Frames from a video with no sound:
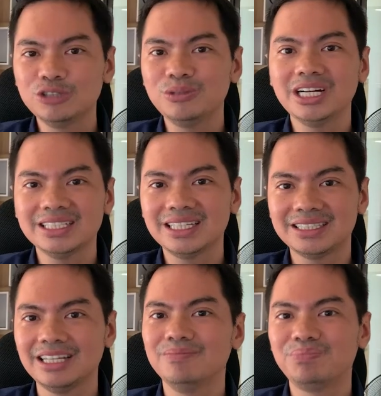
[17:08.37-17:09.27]
mo rin kasi
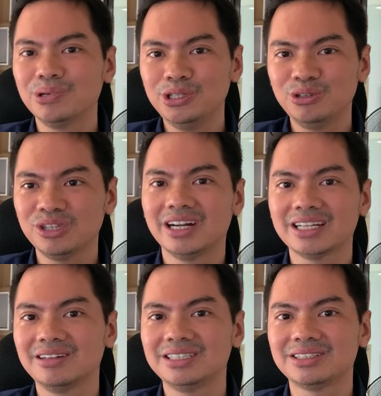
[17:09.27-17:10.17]
simple yung
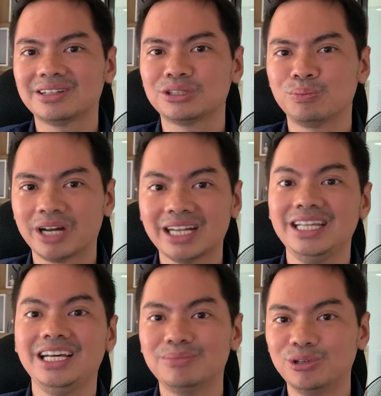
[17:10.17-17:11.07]
directory structure para
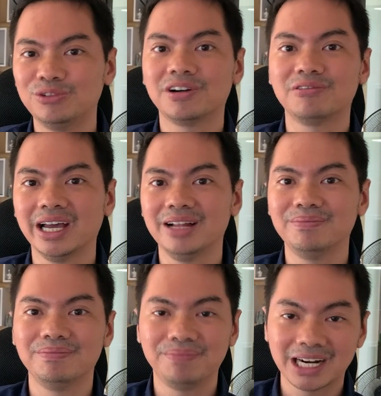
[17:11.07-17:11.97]
hindi ka
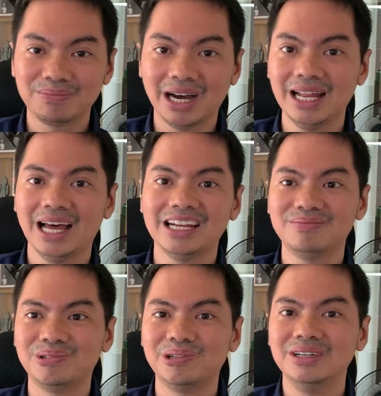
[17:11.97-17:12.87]
ma-overwhelm, para maalala
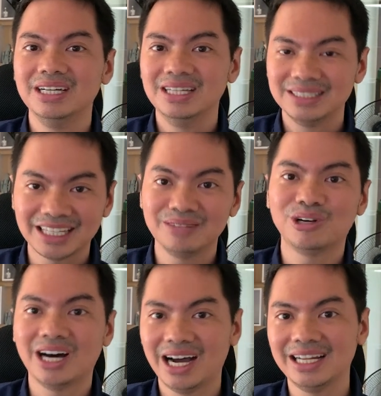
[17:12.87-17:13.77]
mo saan mo
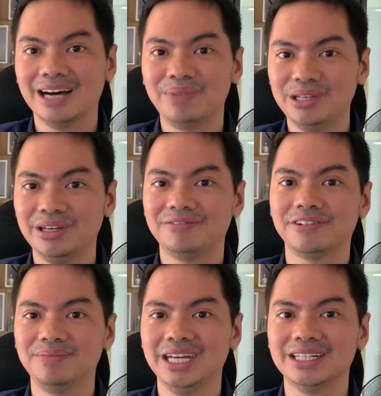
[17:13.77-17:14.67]
hahanapin yung
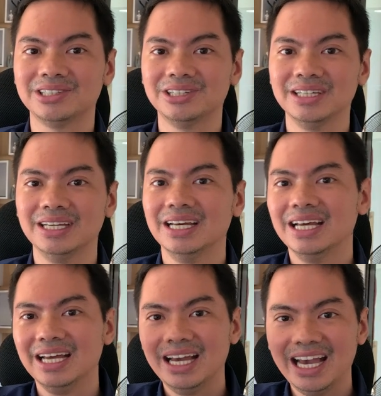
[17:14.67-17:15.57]
information.
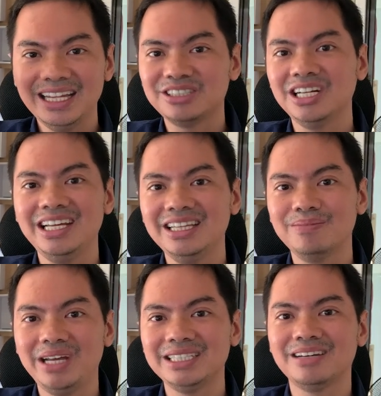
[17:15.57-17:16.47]
And that's really the
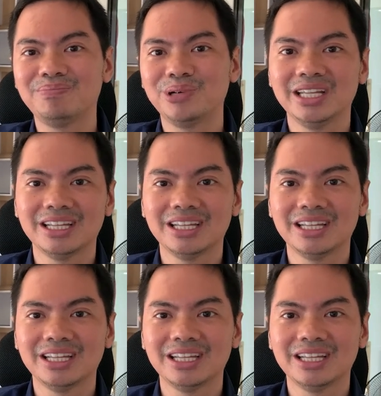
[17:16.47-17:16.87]
basic point